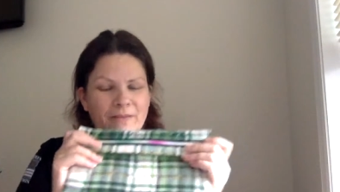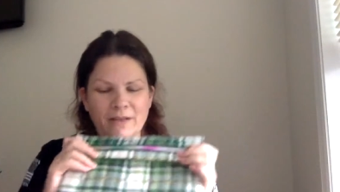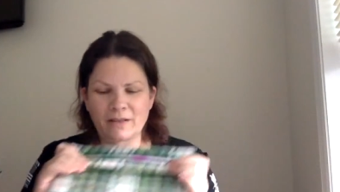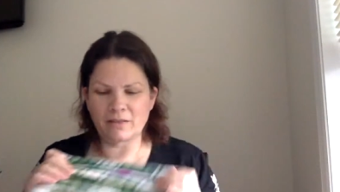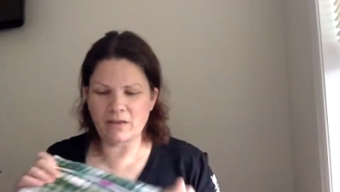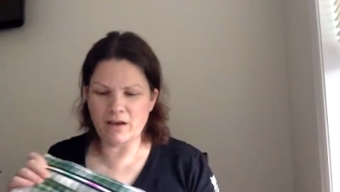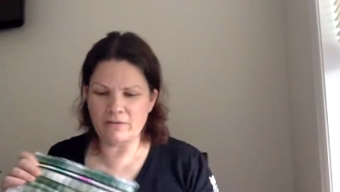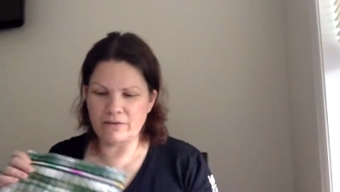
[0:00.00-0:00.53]

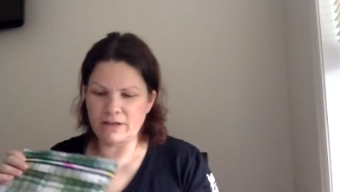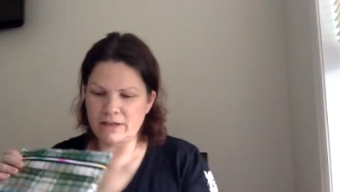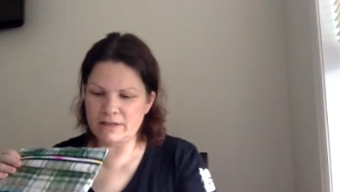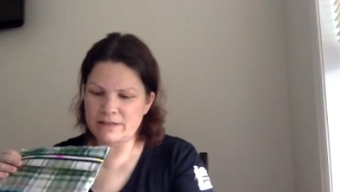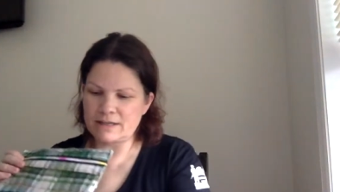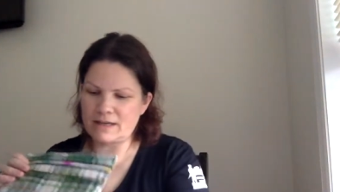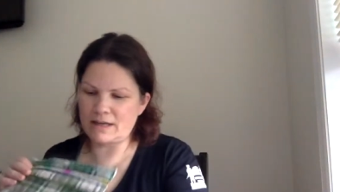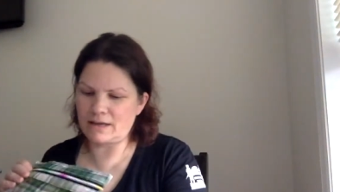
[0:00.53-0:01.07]
Love it.
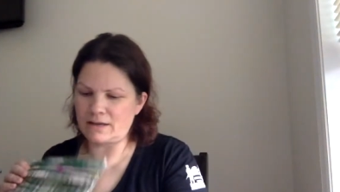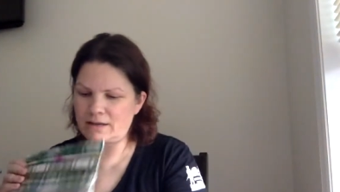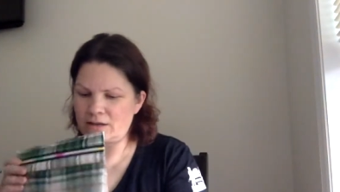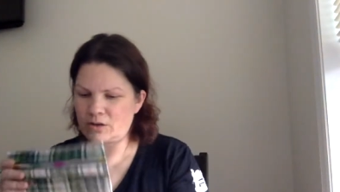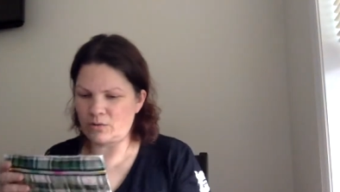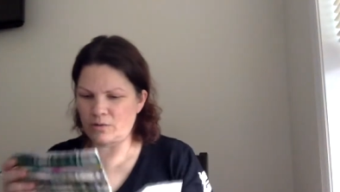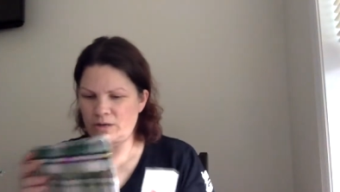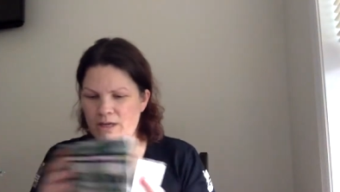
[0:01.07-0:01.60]
And I
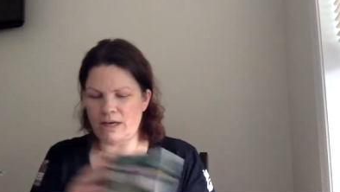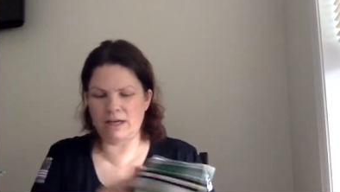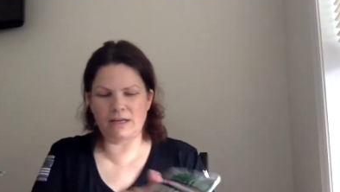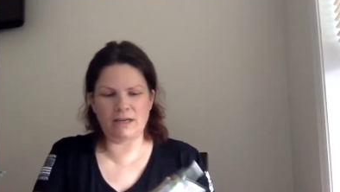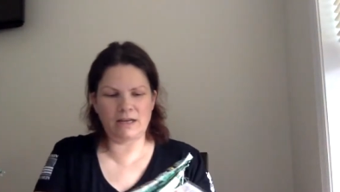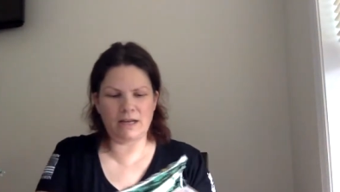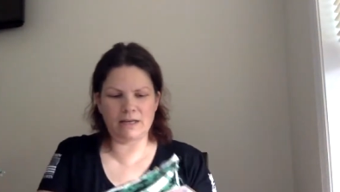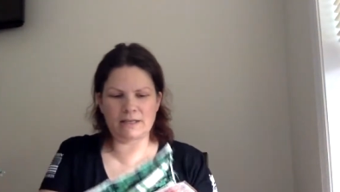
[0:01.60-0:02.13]

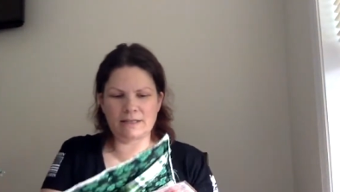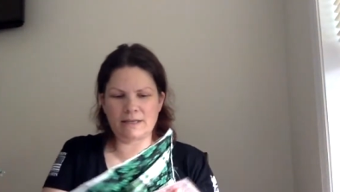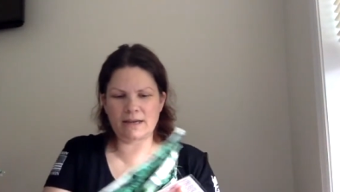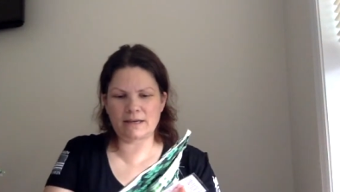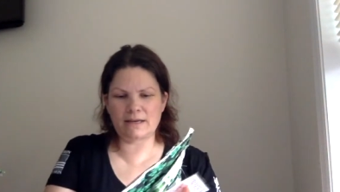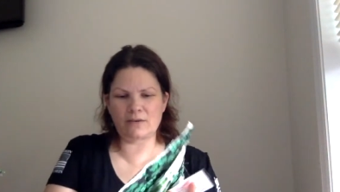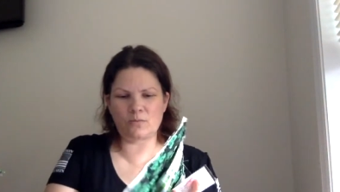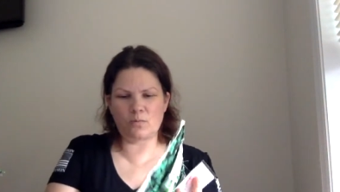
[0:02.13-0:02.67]
created a
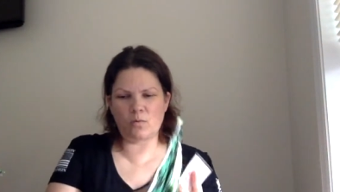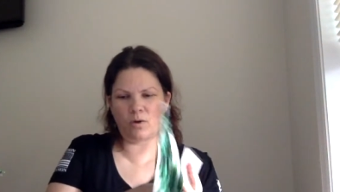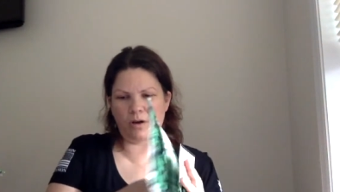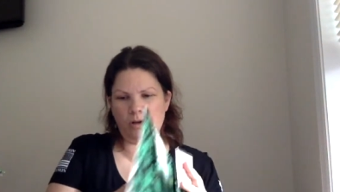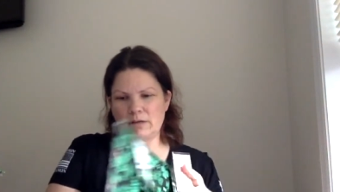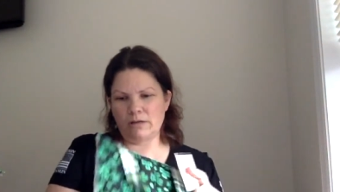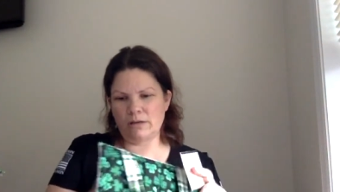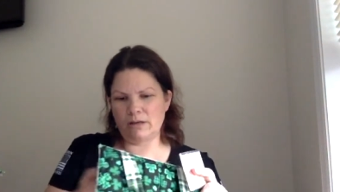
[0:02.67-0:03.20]
second one